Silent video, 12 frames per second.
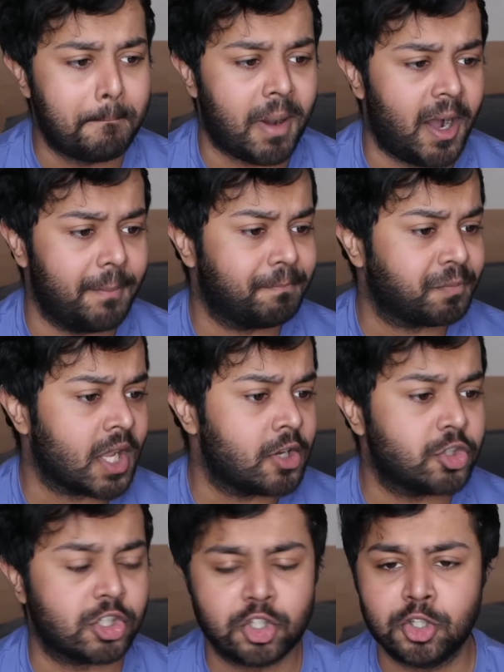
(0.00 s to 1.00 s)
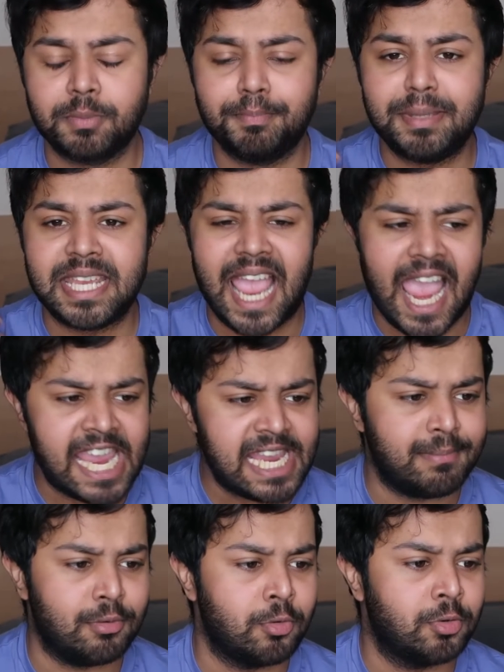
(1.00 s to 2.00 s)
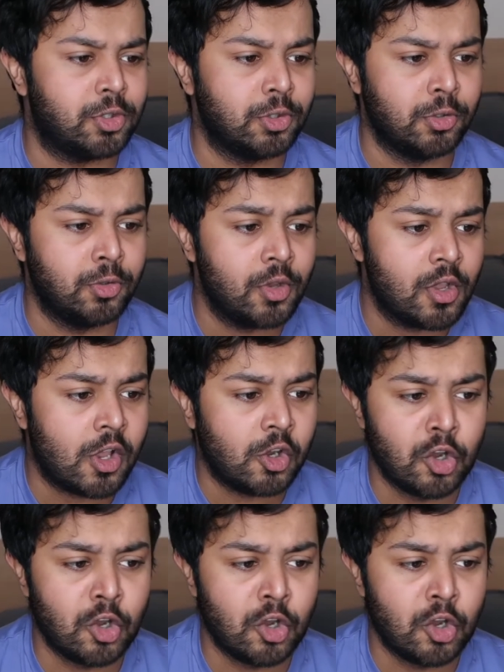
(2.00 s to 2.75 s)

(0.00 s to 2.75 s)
But just to be able to